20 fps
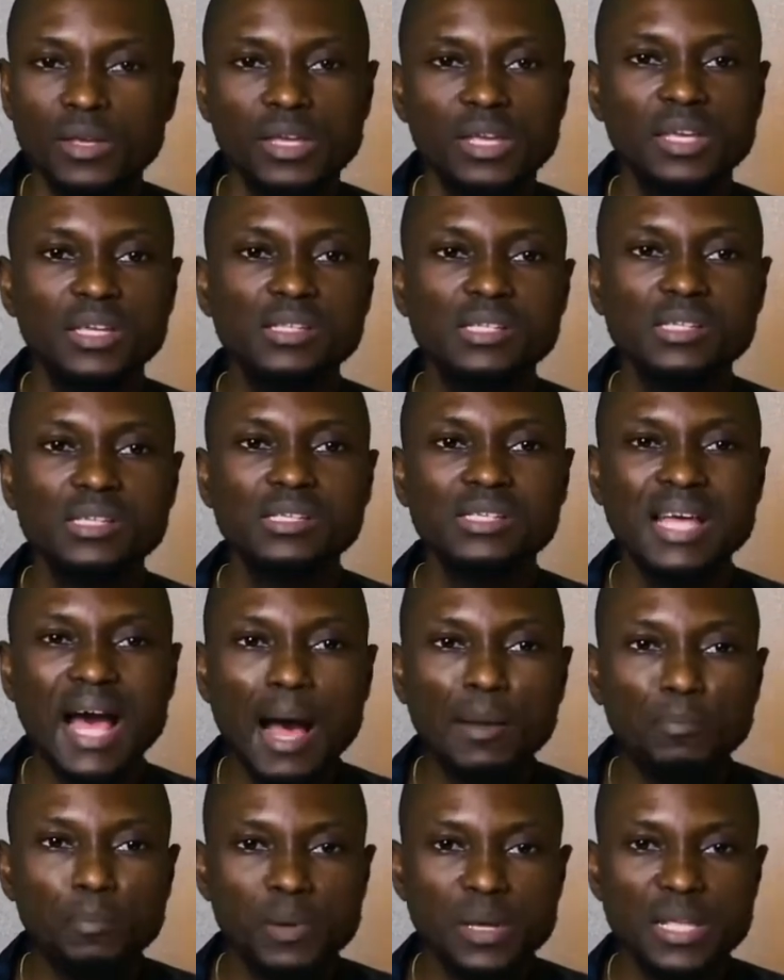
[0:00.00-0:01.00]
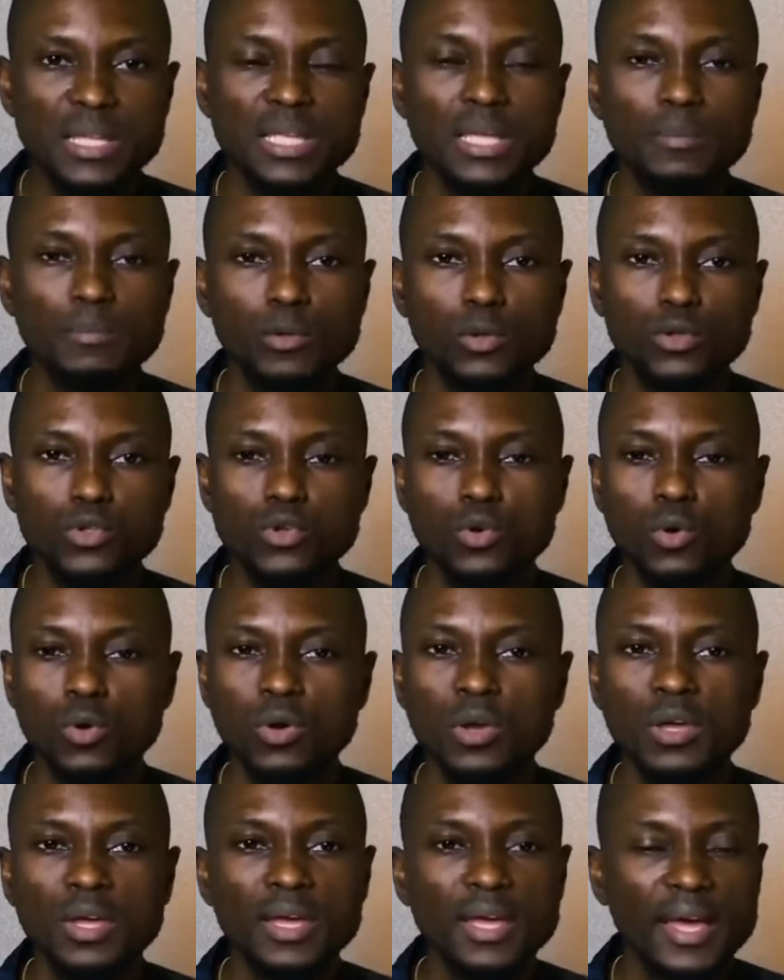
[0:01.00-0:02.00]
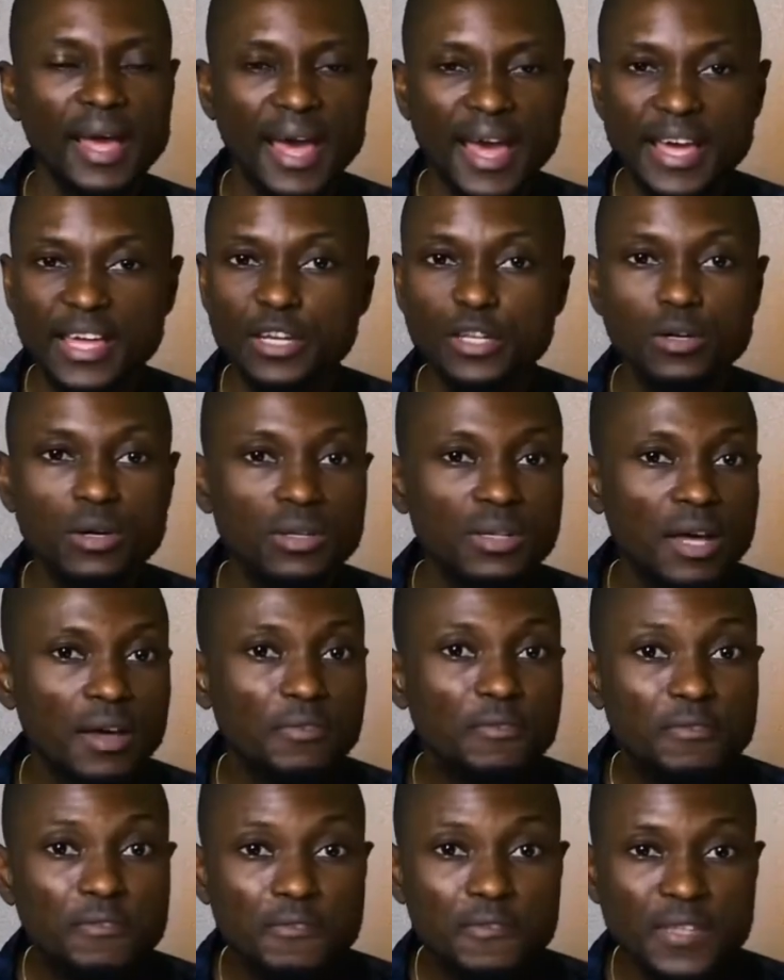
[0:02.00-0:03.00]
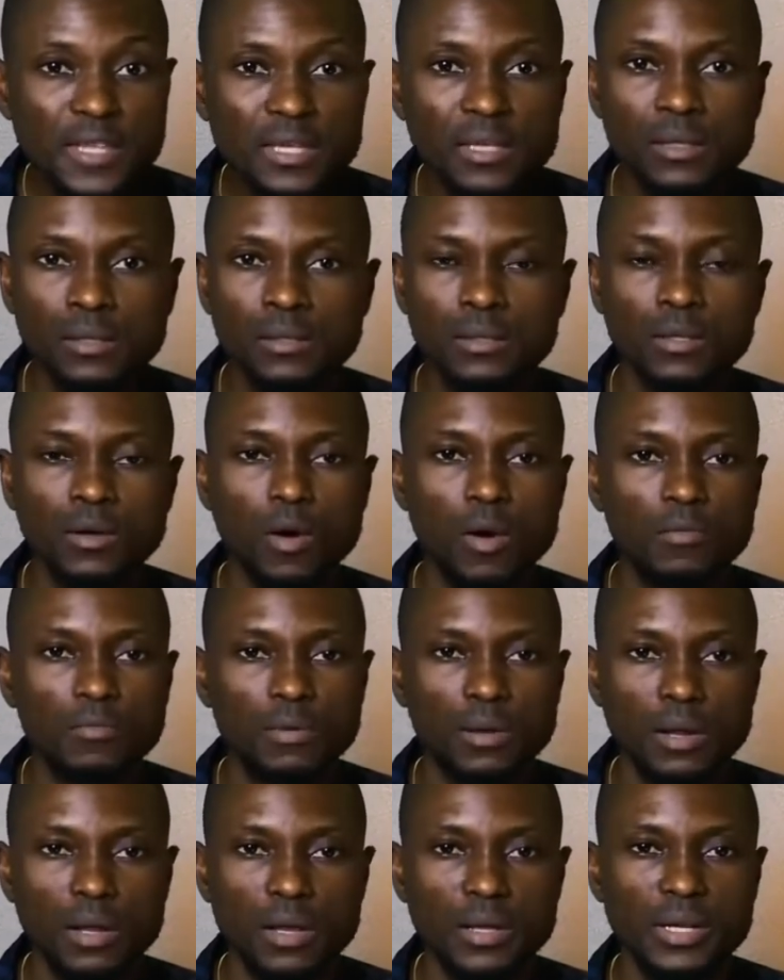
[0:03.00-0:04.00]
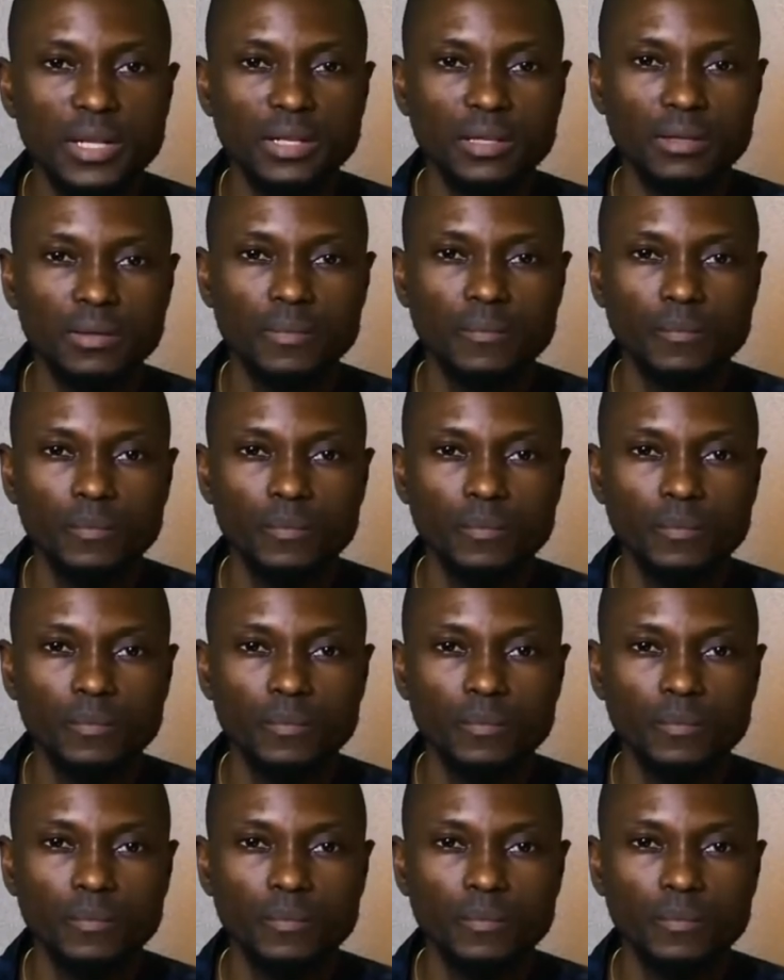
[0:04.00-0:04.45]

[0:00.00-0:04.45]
It is applicable to any other field of learning.